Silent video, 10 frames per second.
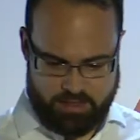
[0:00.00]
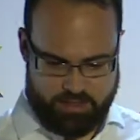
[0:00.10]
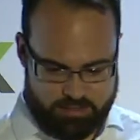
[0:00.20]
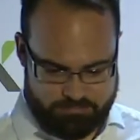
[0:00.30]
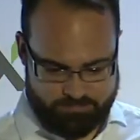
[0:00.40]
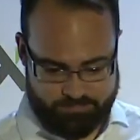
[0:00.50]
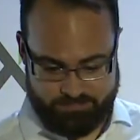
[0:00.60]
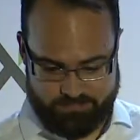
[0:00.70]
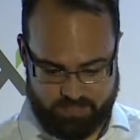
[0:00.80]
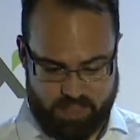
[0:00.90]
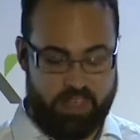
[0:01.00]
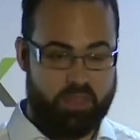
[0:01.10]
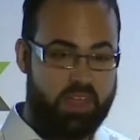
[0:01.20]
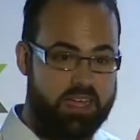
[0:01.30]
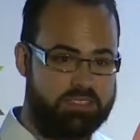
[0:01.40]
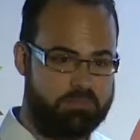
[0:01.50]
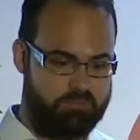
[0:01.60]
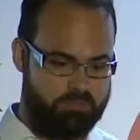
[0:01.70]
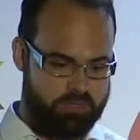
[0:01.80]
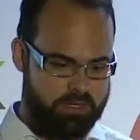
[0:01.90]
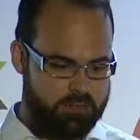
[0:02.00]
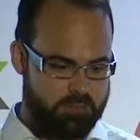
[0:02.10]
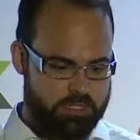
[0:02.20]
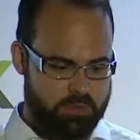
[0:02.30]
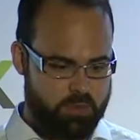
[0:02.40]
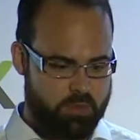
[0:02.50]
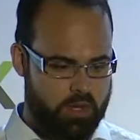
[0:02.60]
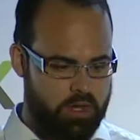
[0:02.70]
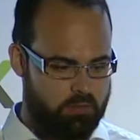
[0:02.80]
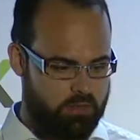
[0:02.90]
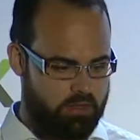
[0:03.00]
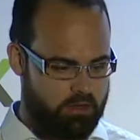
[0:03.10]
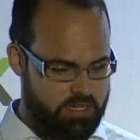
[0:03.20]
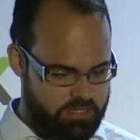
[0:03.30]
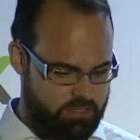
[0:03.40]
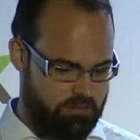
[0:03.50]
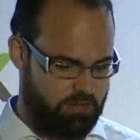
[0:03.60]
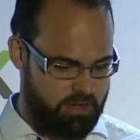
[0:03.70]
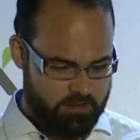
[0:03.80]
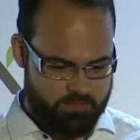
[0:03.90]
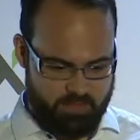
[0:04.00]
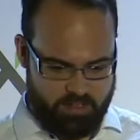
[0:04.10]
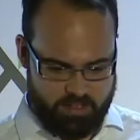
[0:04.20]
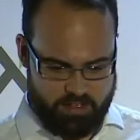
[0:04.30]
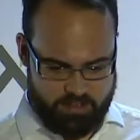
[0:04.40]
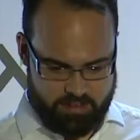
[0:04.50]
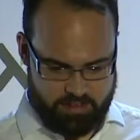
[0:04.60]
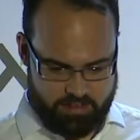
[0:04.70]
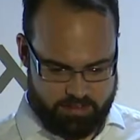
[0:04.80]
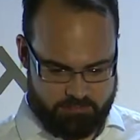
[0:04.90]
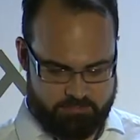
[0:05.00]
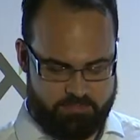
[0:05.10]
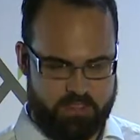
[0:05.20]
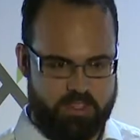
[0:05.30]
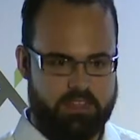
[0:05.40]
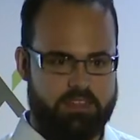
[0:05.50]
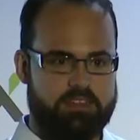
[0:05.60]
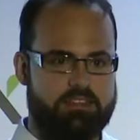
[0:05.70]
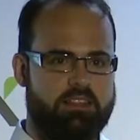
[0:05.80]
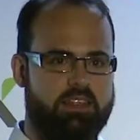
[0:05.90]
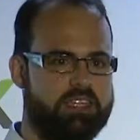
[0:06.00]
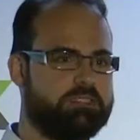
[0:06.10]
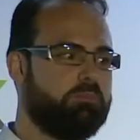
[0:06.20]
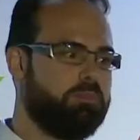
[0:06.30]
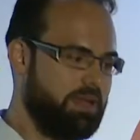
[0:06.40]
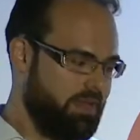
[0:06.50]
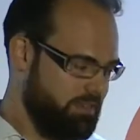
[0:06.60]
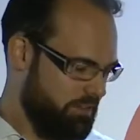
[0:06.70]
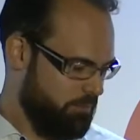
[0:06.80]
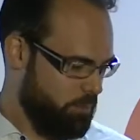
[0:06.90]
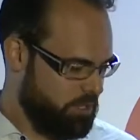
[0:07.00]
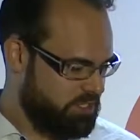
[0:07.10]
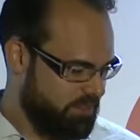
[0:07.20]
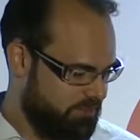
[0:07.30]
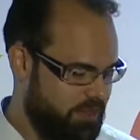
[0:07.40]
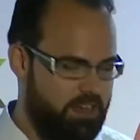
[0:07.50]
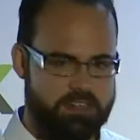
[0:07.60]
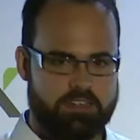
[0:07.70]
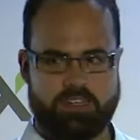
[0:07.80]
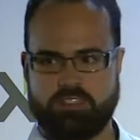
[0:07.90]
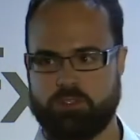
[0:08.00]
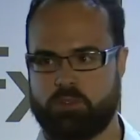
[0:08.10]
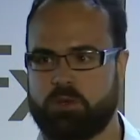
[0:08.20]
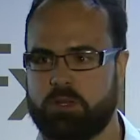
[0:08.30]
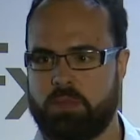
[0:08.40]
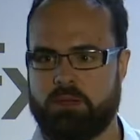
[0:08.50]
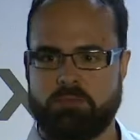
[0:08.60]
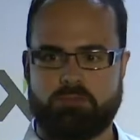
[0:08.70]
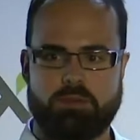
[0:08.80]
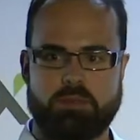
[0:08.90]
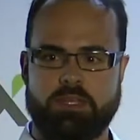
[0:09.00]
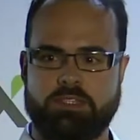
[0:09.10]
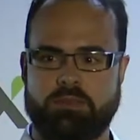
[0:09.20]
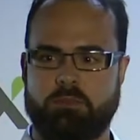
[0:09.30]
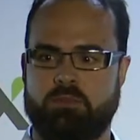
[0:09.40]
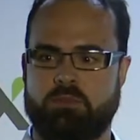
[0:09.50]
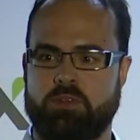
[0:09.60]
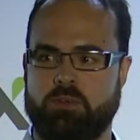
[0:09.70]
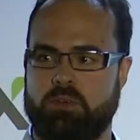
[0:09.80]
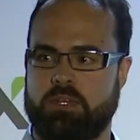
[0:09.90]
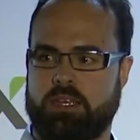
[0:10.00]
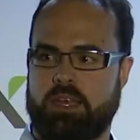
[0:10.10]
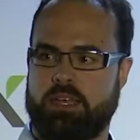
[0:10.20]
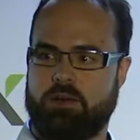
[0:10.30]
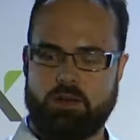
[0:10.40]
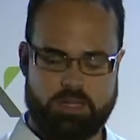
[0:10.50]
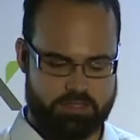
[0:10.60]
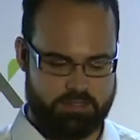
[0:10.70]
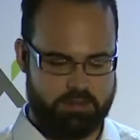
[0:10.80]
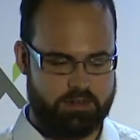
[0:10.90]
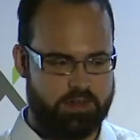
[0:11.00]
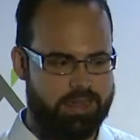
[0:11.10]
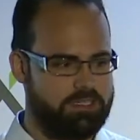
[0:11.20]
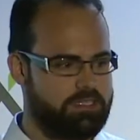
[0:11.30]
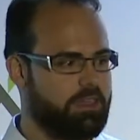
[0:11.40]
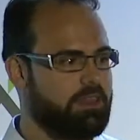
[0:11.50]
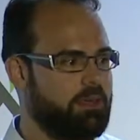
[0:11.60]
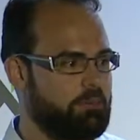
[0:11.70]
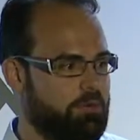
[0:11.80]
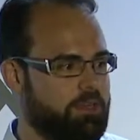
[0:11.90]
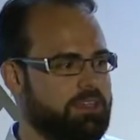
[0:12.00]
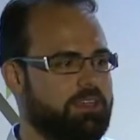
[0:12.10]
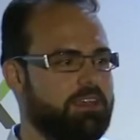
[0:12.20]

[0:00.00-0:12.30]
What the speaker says: And that's pretty much where we are with our history. There's plenty of more stuff that I'd like to talk about, and probably some of you will get quite glazy at that point.